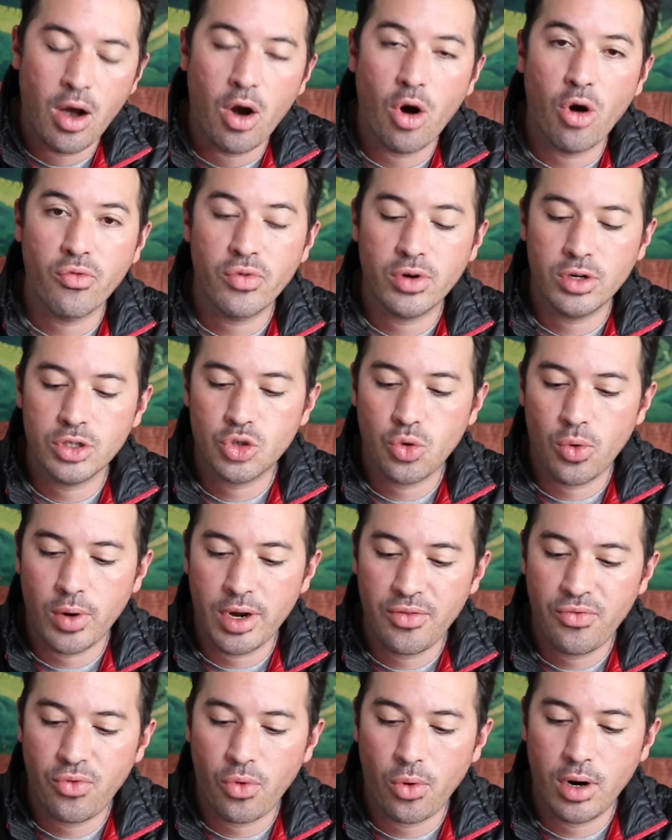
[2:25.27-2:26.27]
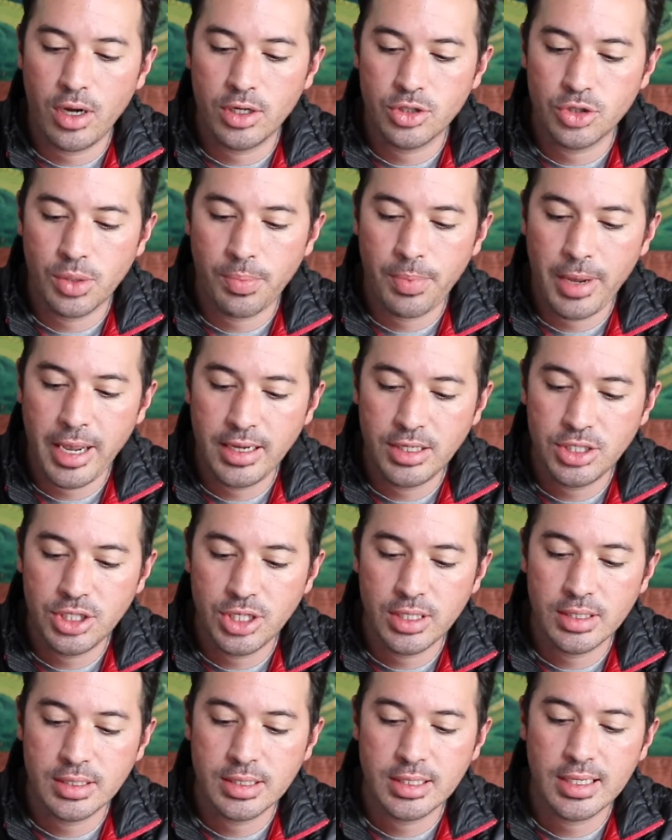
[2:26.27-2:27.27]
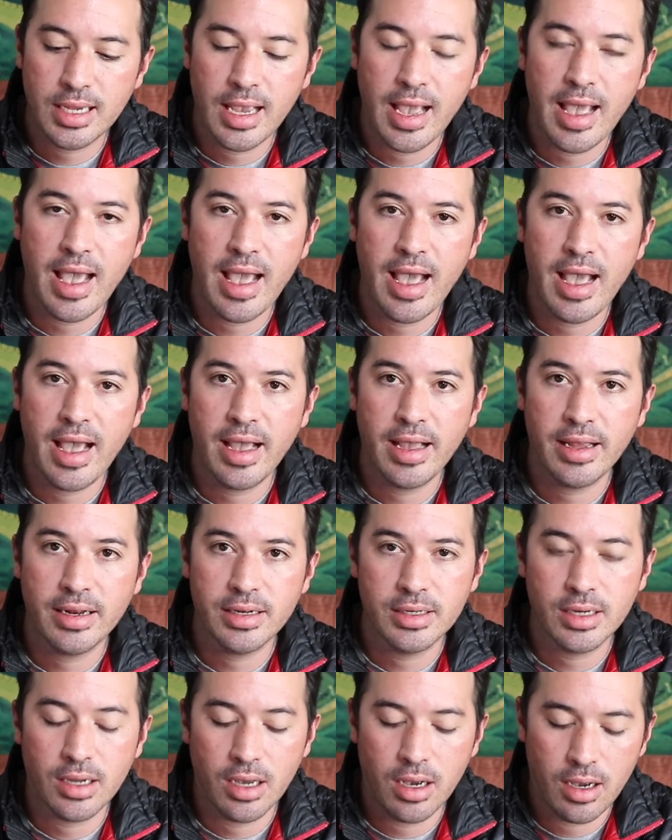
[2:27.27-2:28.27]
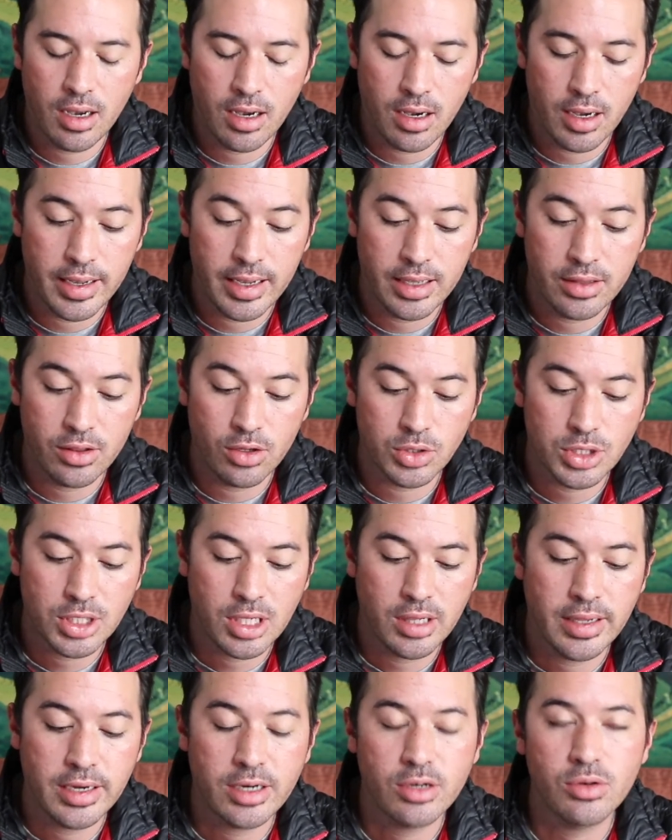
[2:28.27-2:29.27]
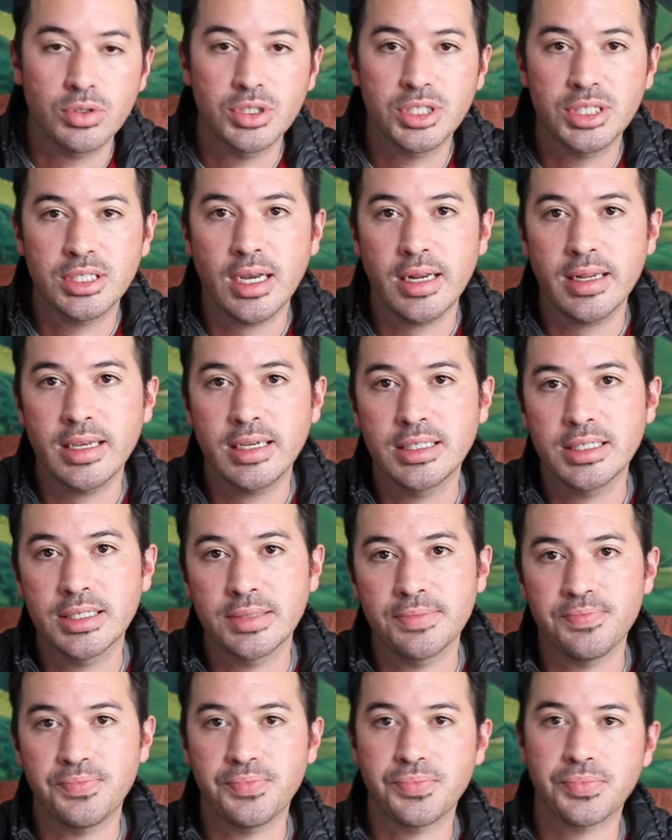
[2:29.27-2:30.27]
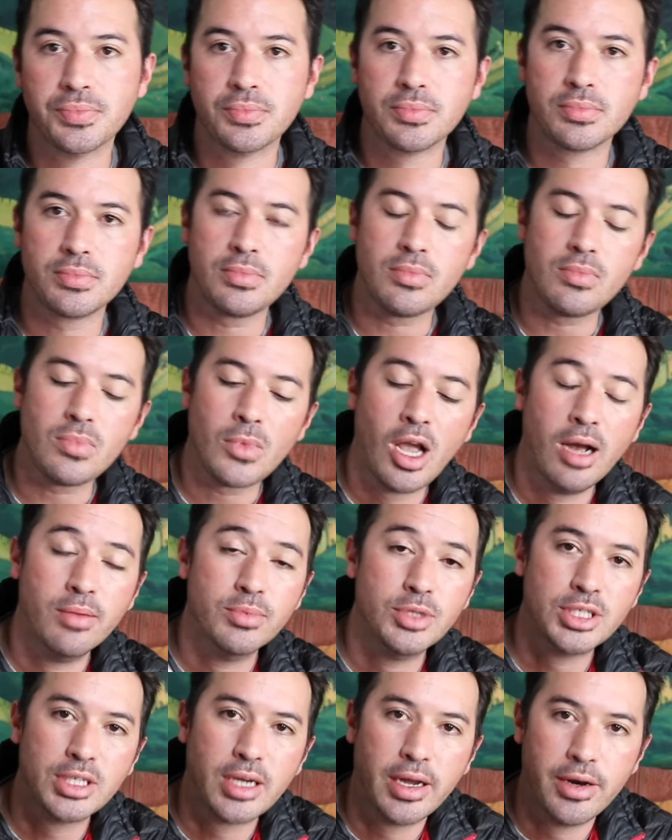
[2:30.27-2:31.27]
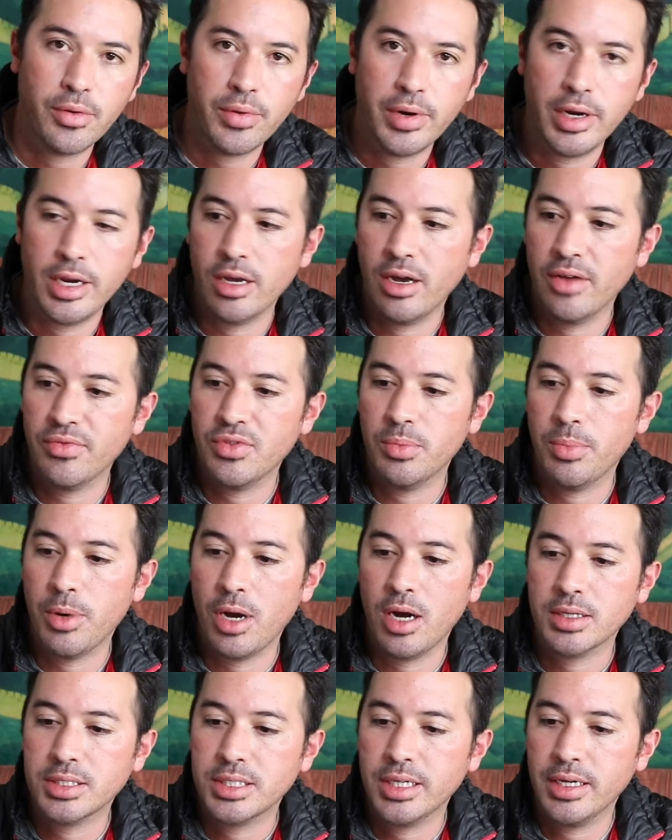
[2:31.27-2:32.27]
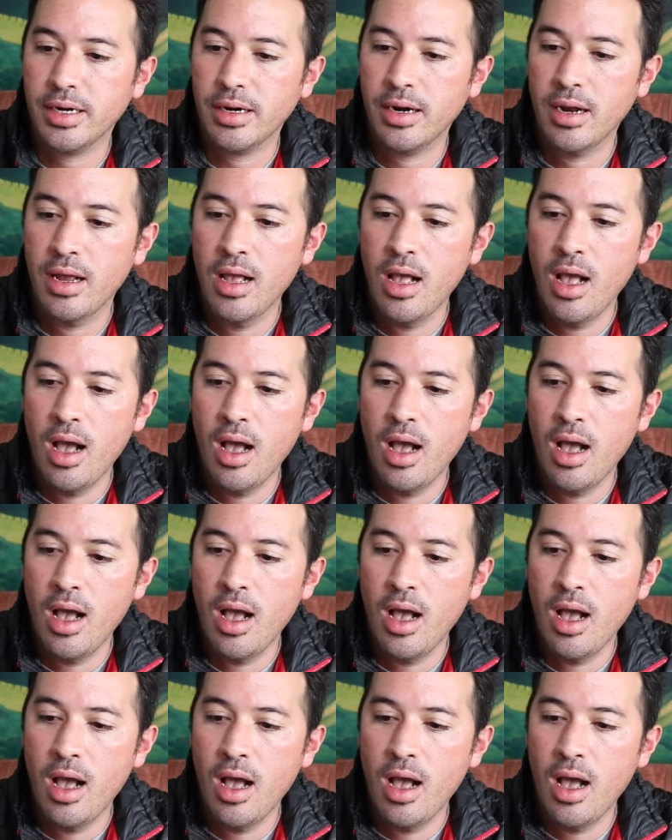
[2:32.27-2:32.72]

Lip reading: Over 2,400 patients, and in those clinical studies, I'm just kind of reading off the box here.